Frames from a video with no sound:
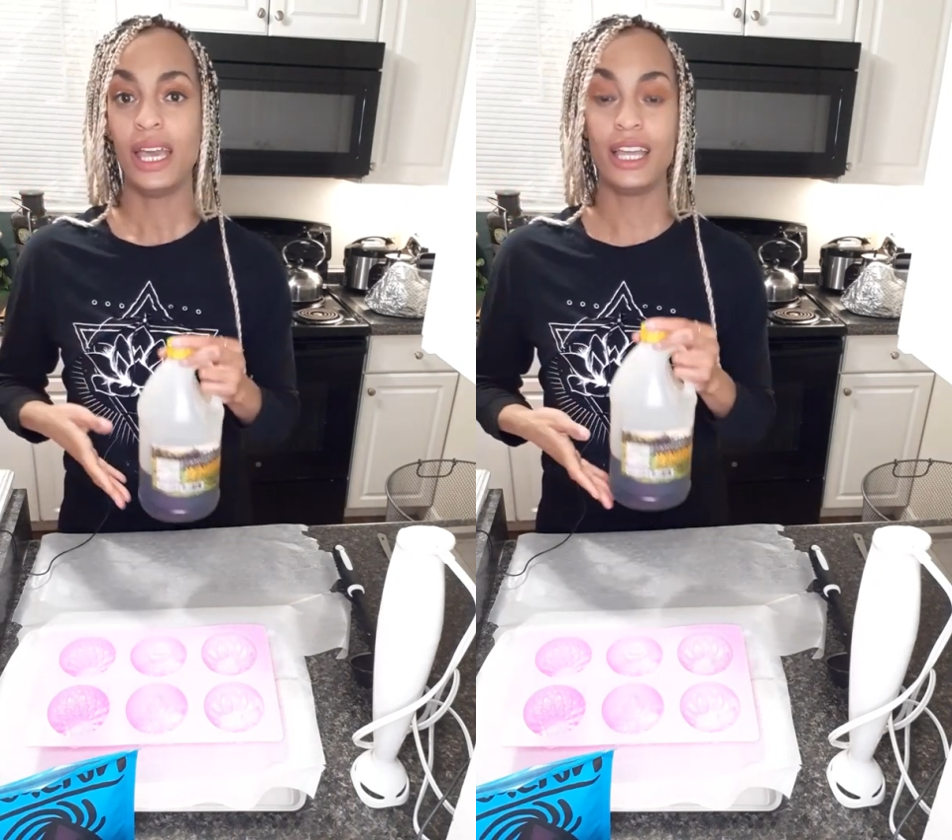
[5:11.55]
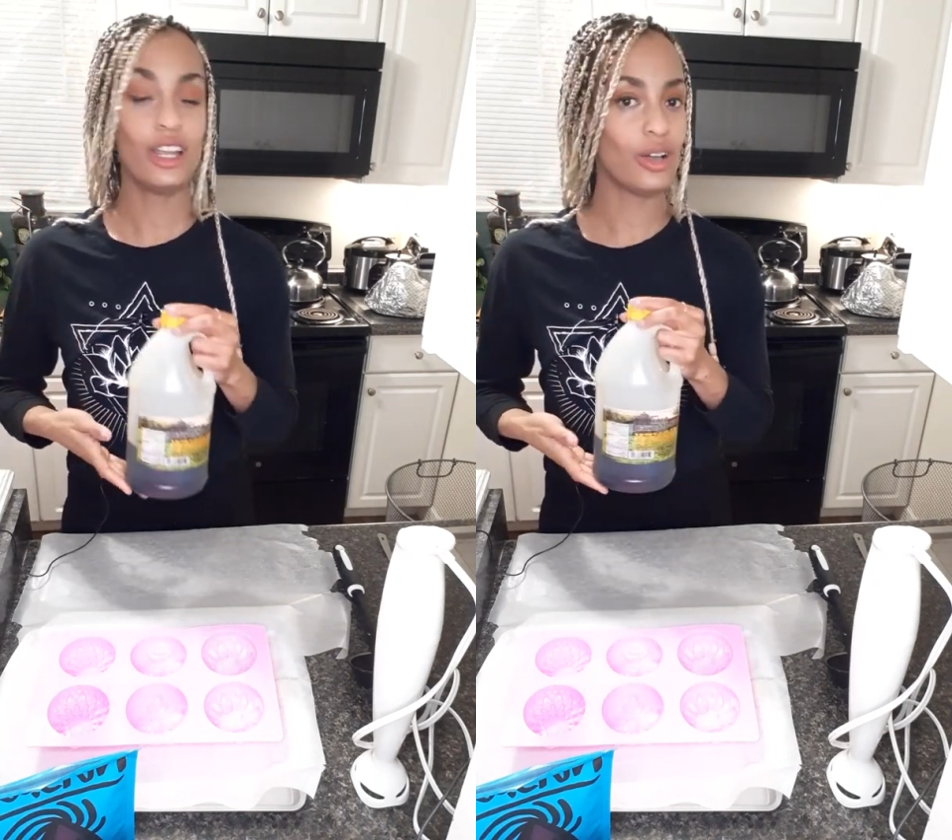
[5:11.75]

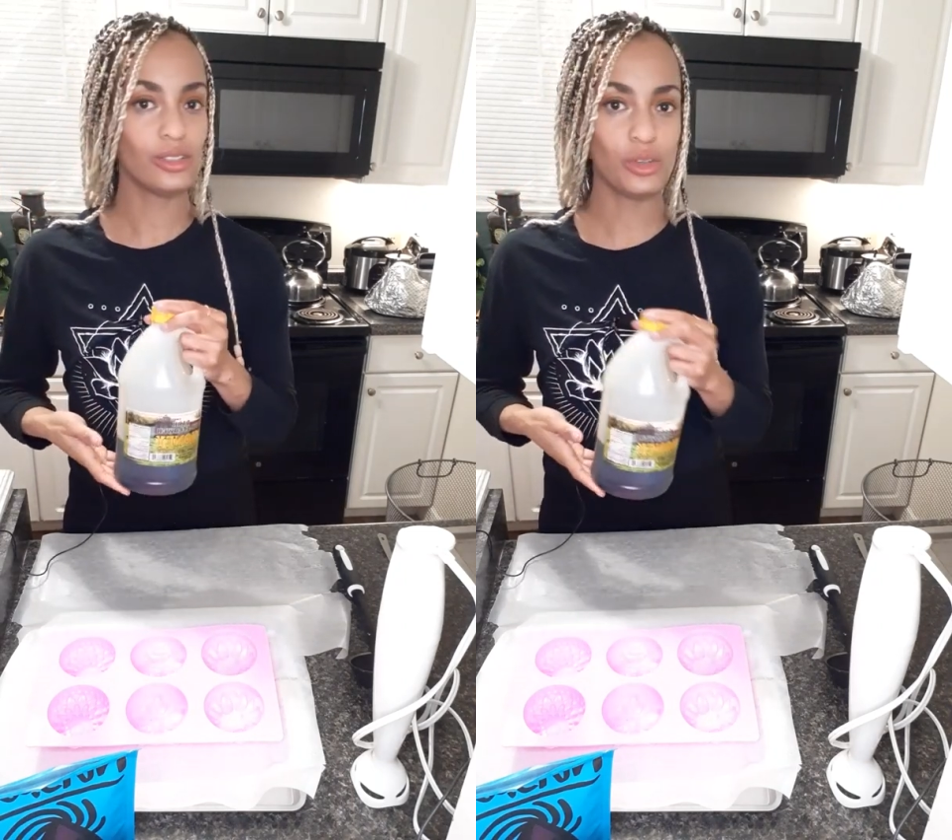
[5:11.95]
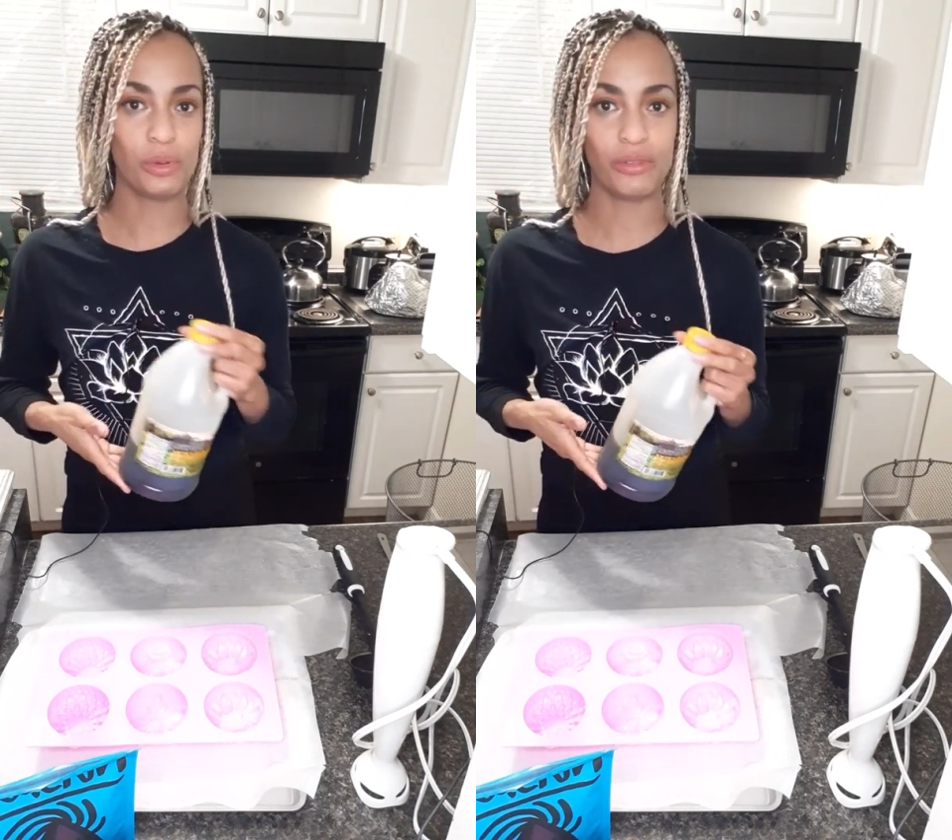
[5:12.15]
and it
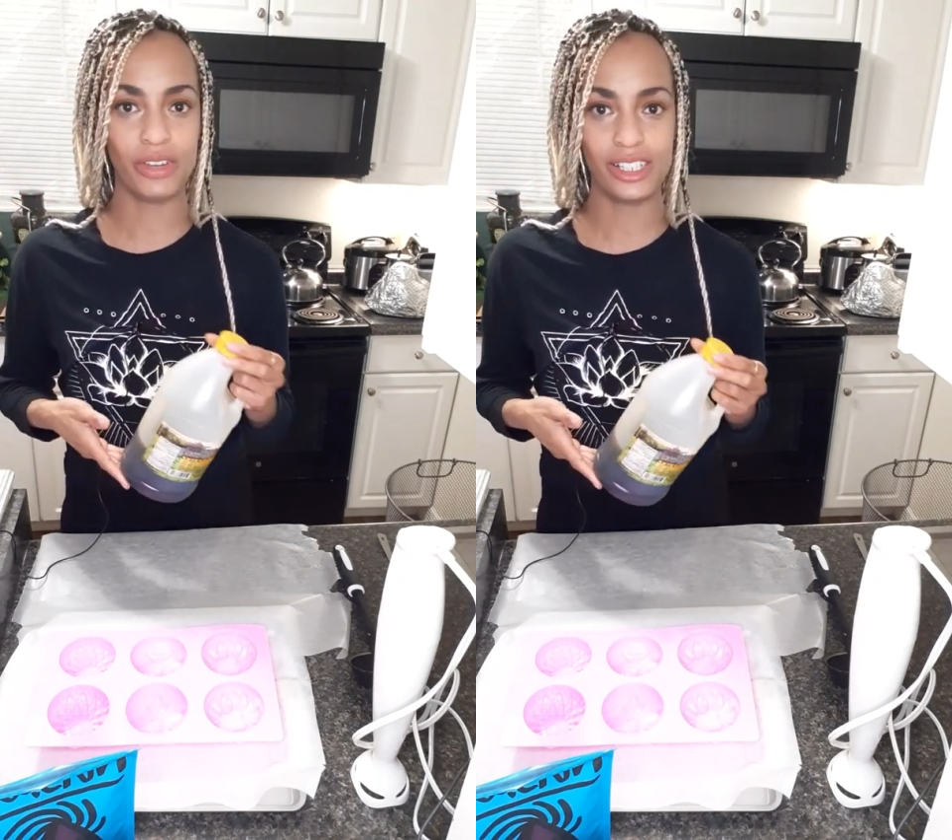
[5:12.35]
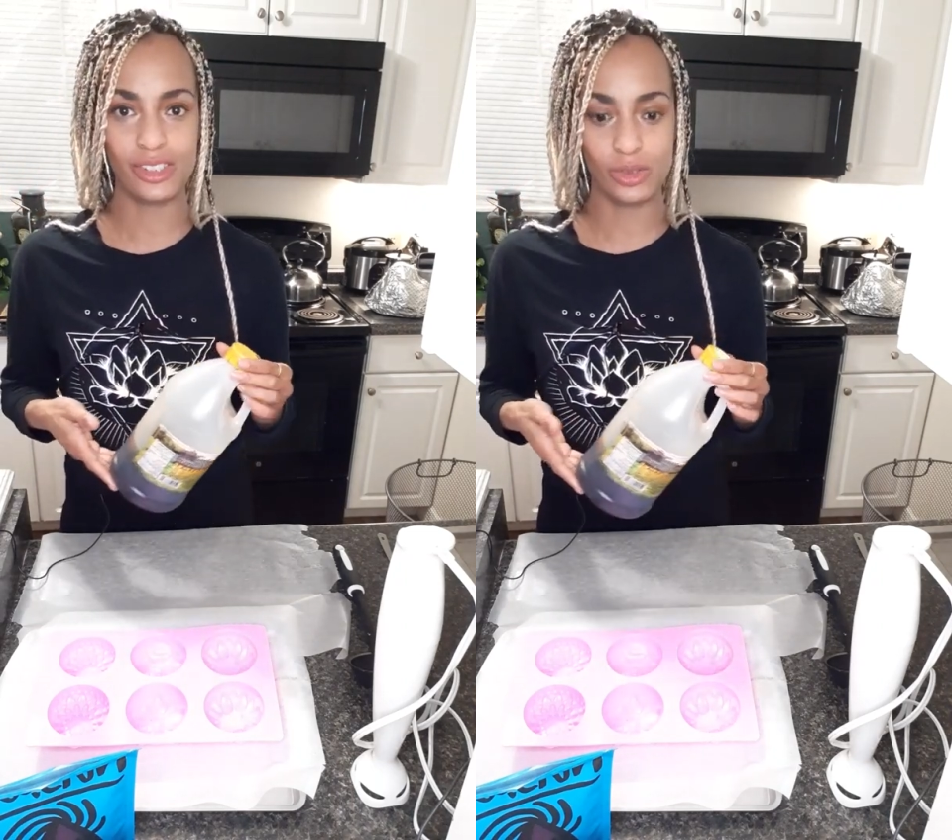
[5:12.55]
also
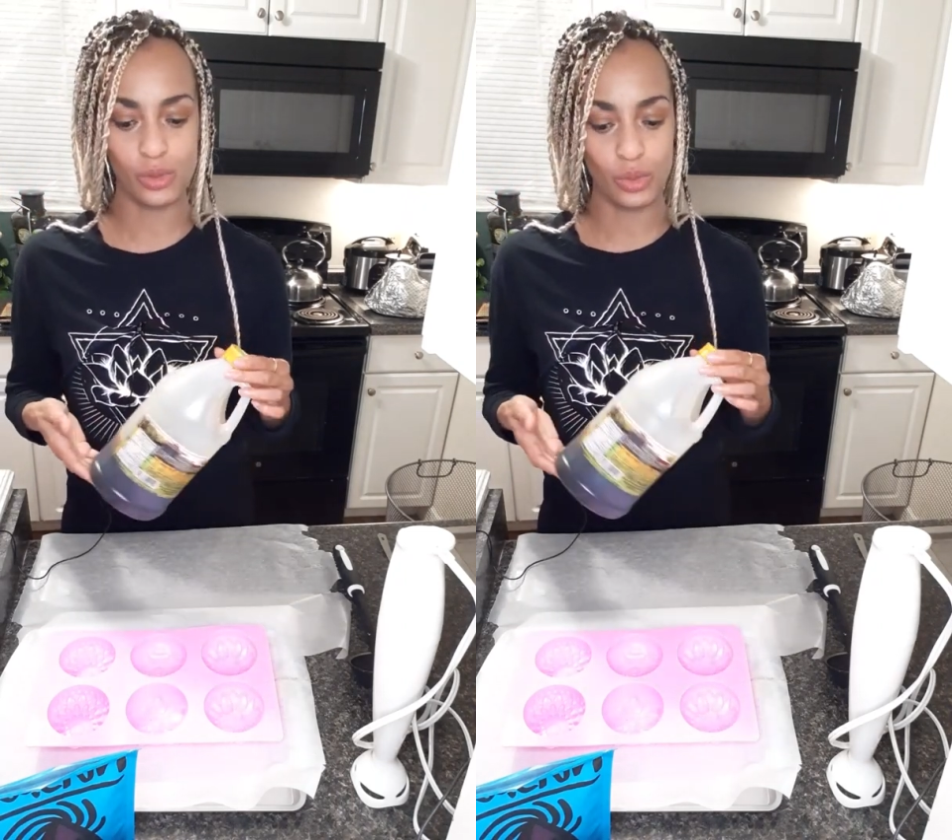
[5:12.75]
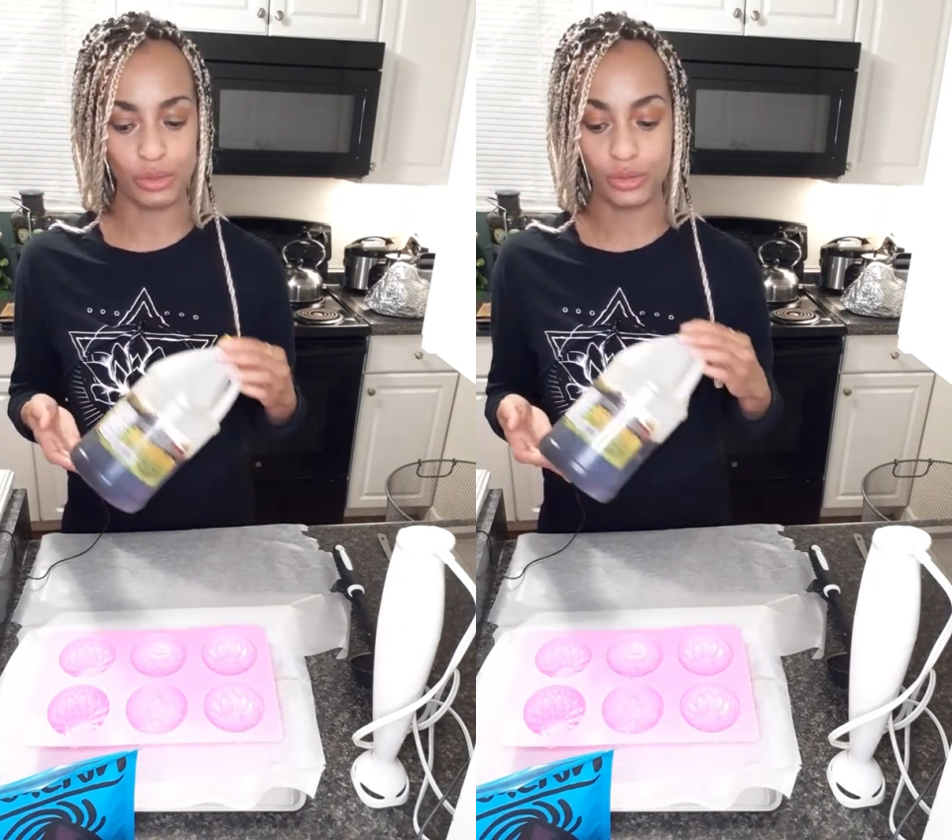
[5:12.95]
provides those
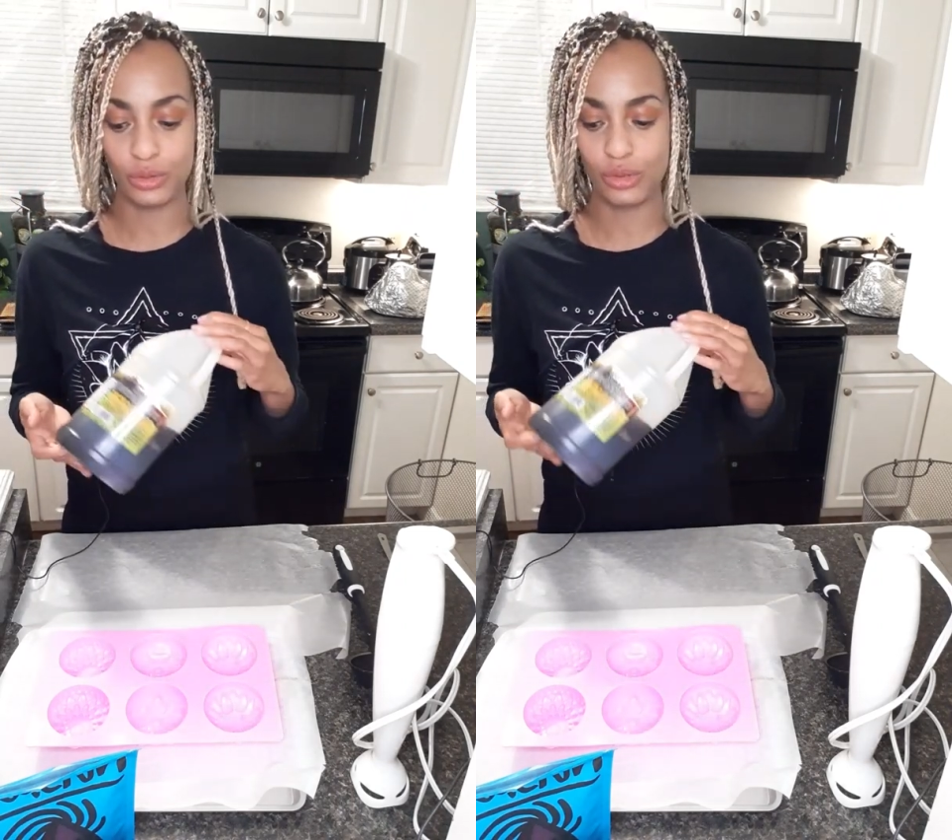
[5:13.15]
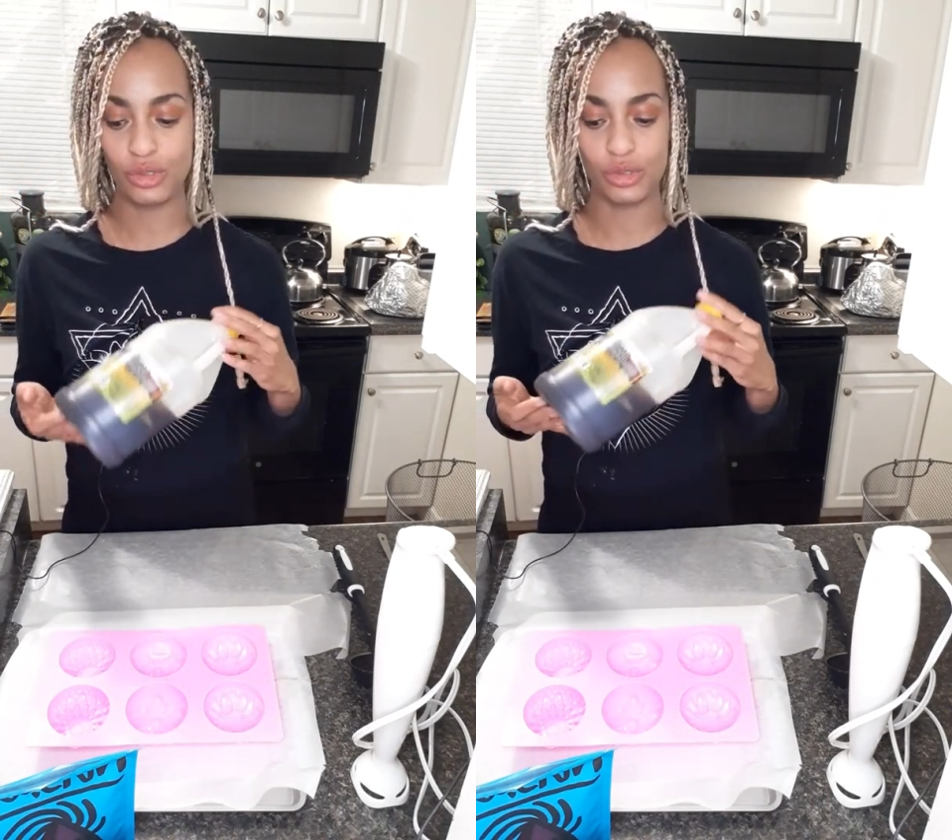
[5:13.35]
wonderful
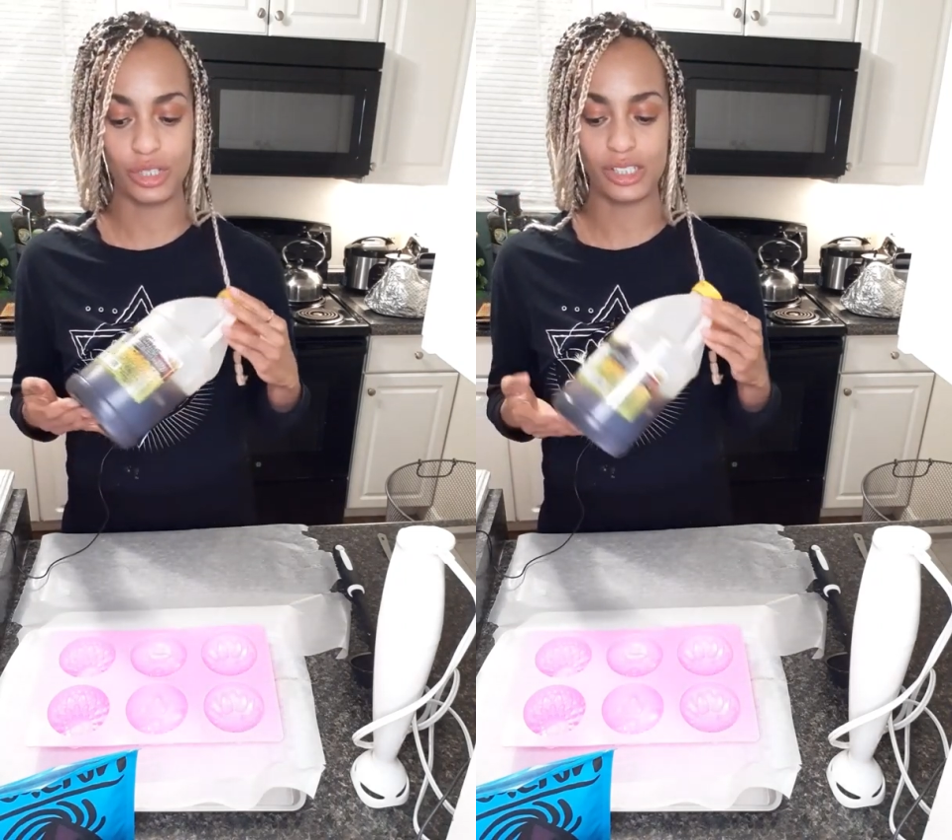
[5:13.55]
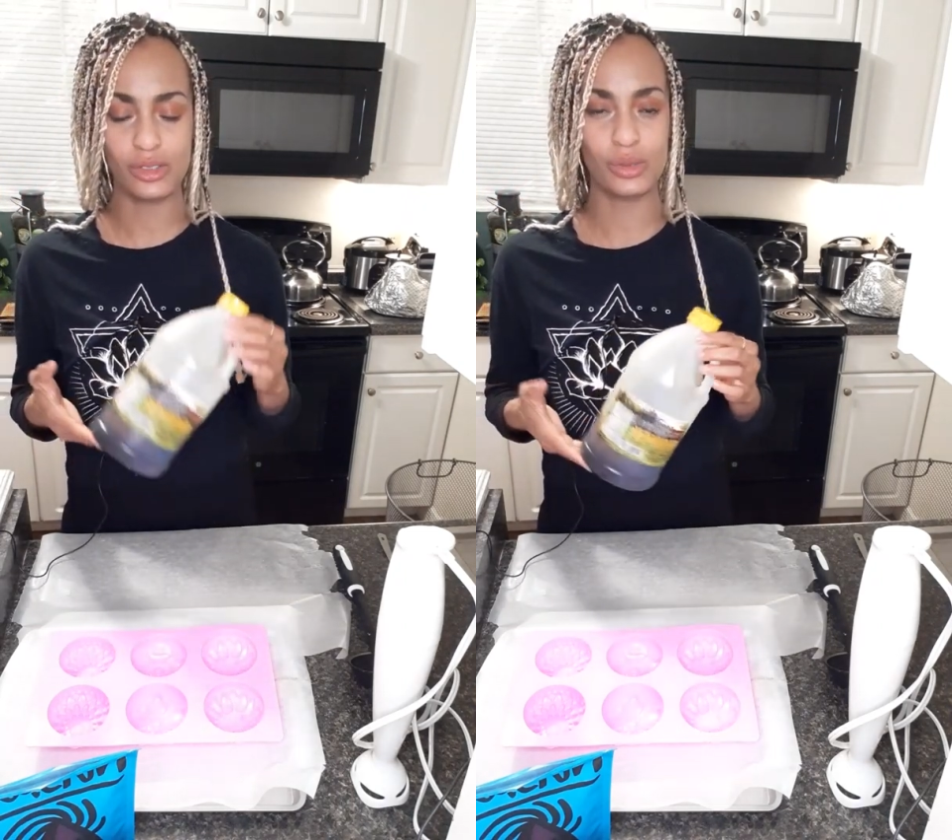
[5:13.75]
nutrients.